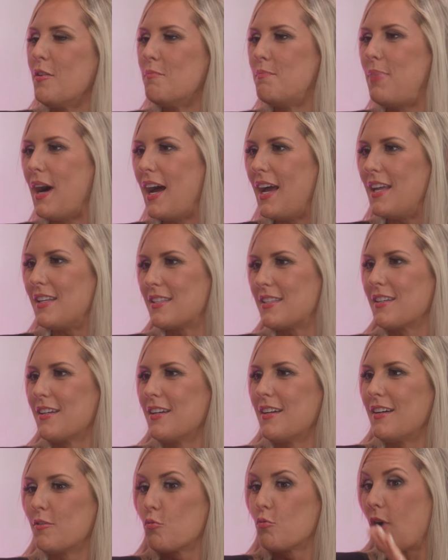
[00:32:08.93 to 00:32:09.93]
But
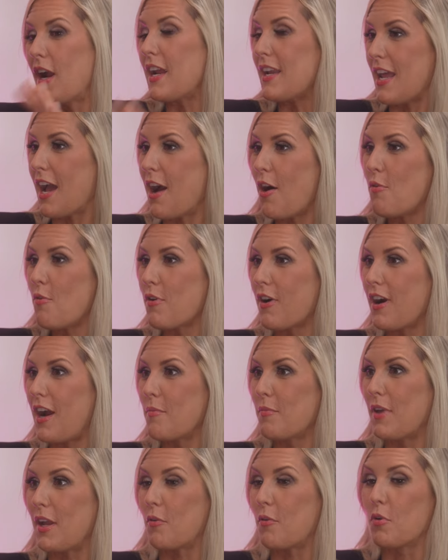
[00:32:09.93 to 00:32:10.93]
right now where
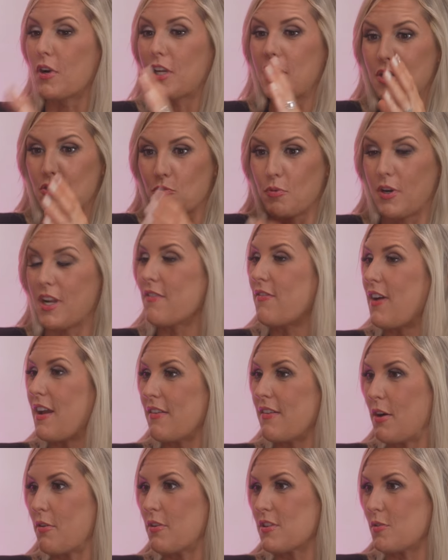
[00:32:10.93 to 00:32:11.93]
I'm like working
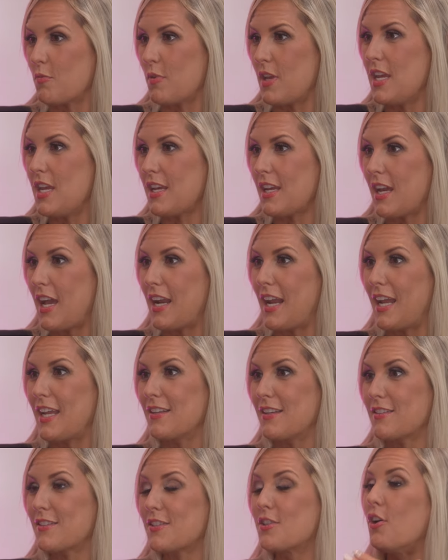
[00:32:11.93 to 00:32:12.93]
25 hours a week and
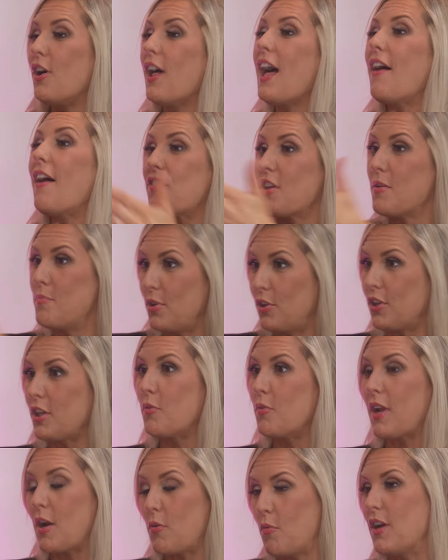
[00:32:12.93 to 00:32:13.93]
I still have the
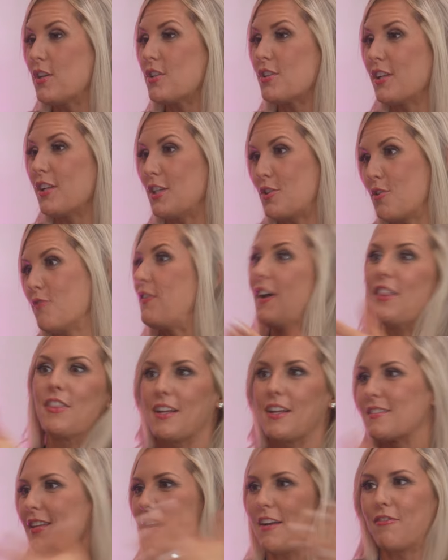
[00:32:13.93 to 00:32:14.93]
ability when I want to like do fun
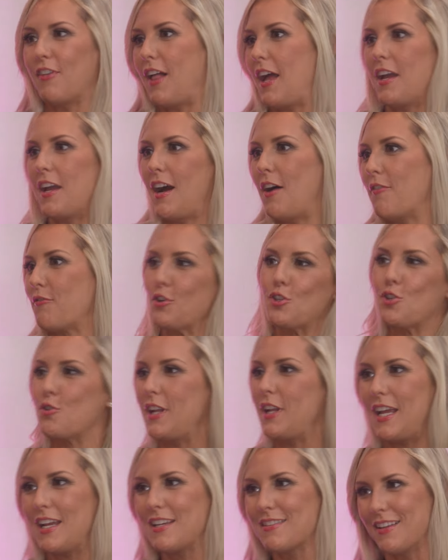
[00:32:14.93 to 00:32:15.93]
things like fly out for 2
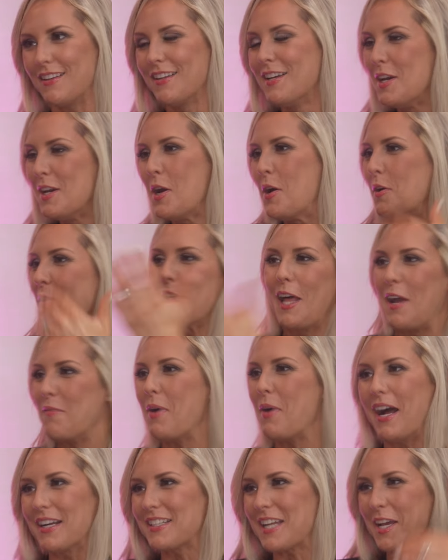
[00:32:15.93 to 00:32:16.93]
days and live
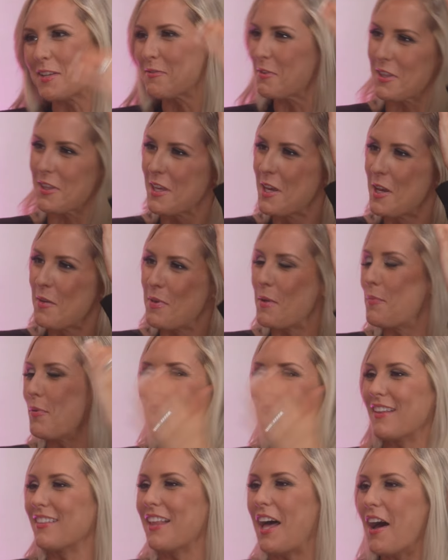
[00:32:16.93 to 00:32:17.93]
podcasts with
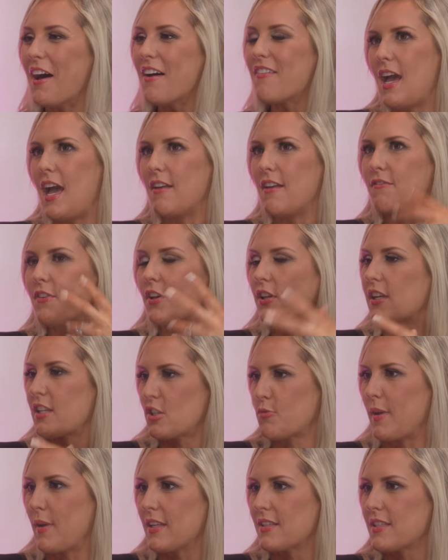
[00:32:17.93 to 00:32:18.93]
people I love and feel
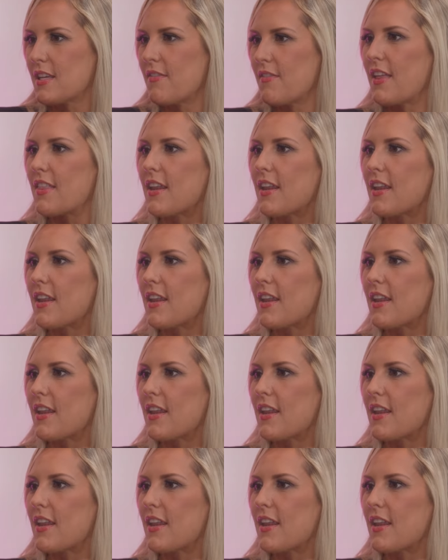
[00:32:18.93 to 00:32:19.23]
expansive.